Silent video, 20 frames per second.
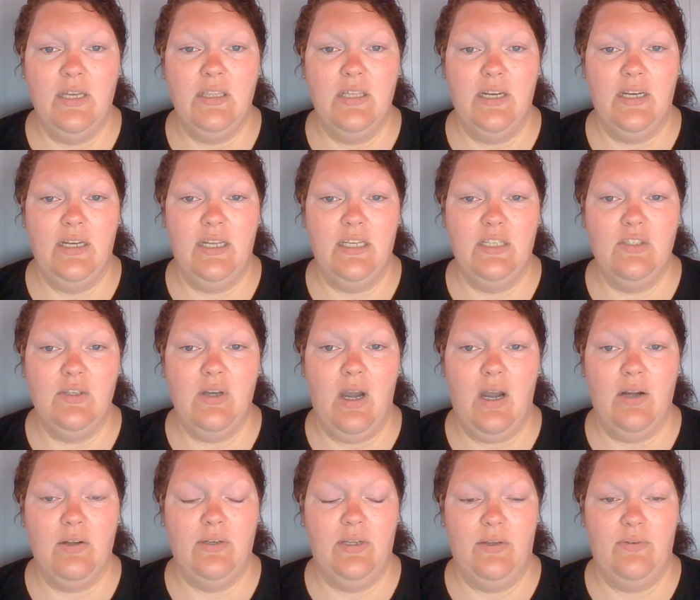Their needs are
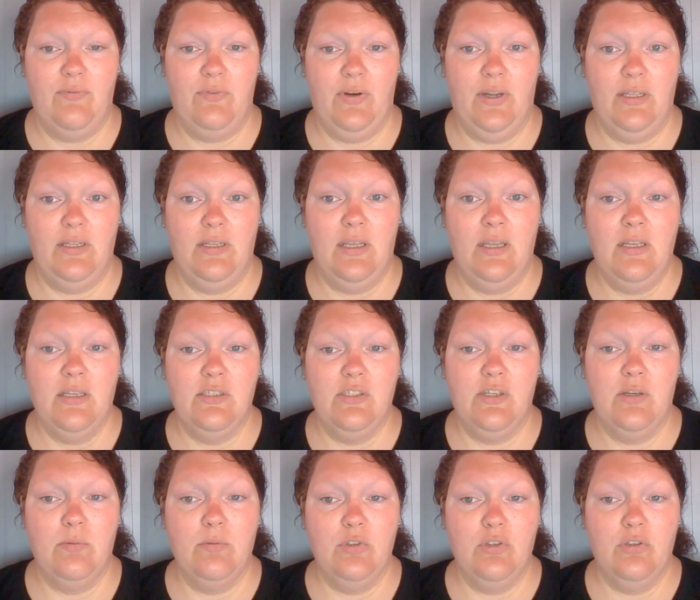all different.
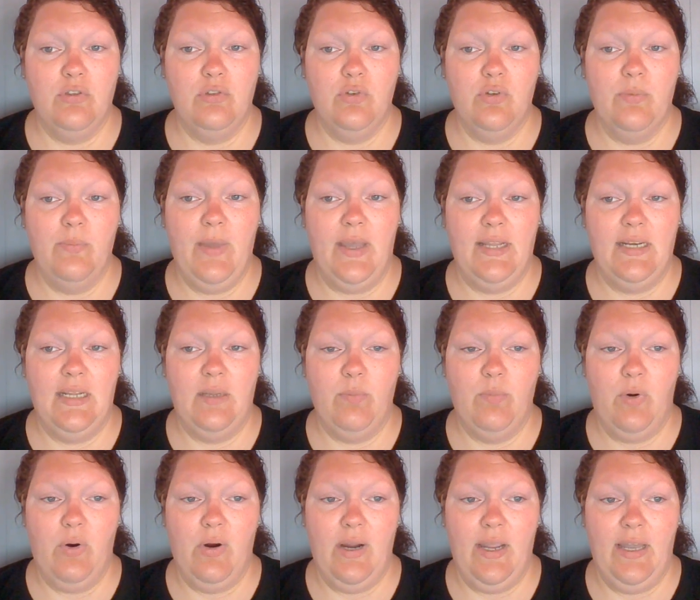Some children may need
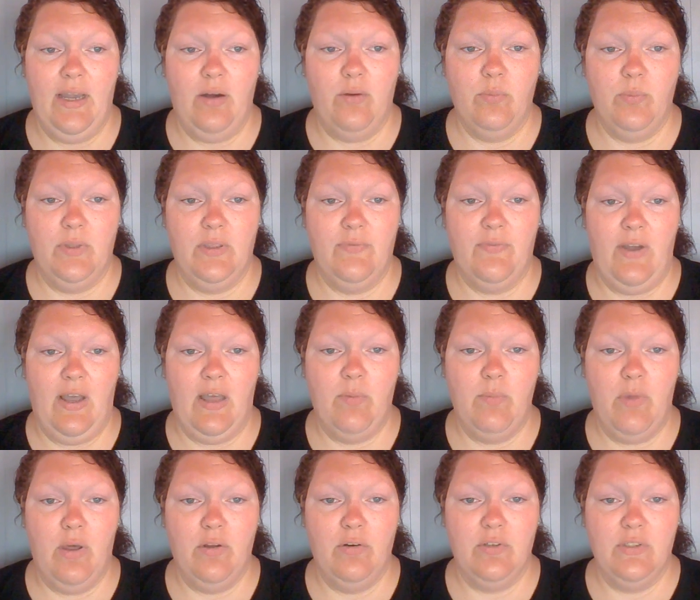more help with
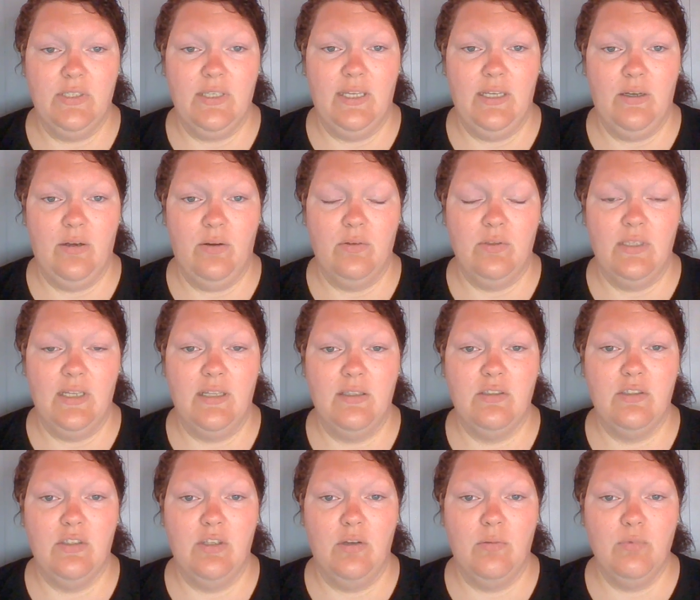fine motor skills,
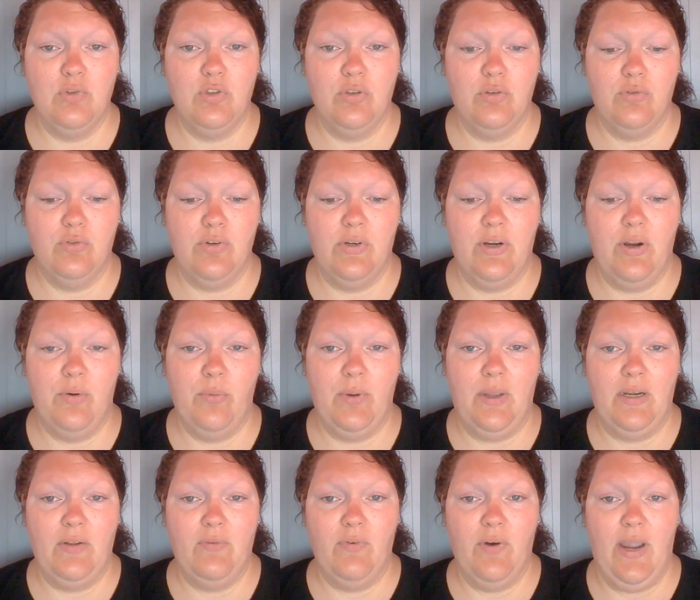and some children are
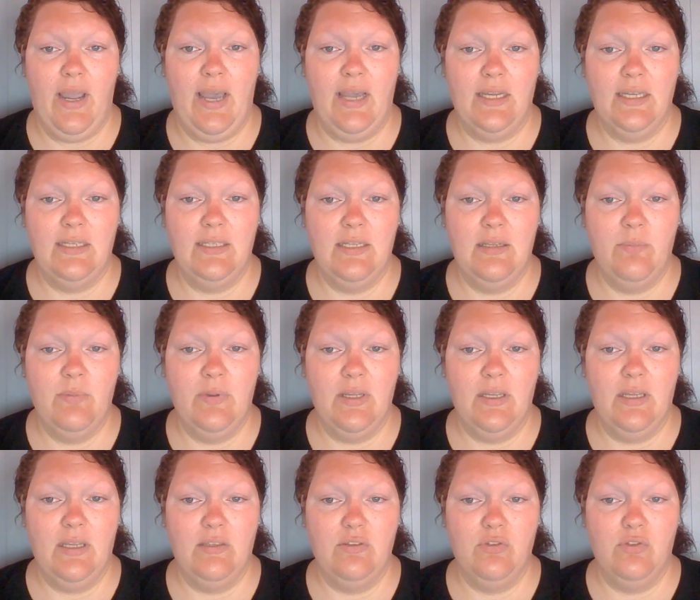ready for
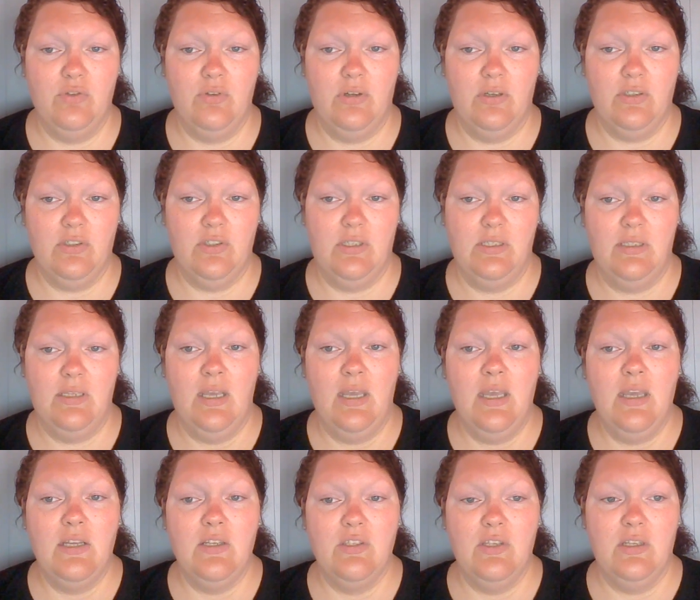academic instruction,
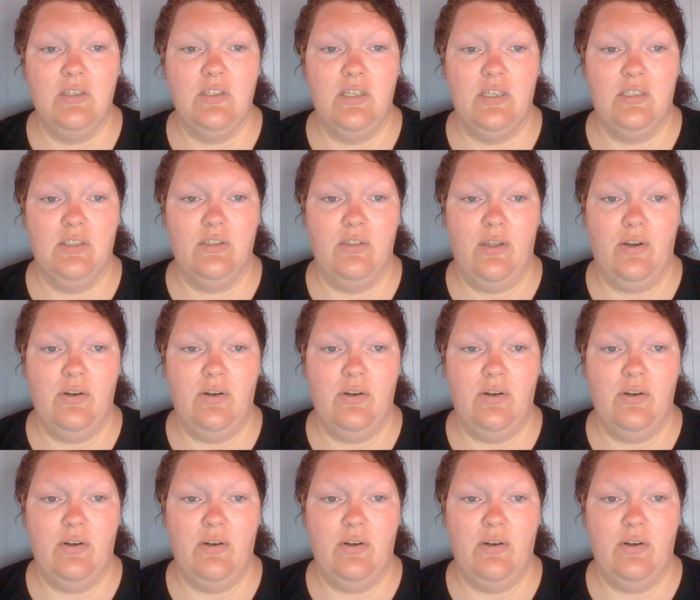such as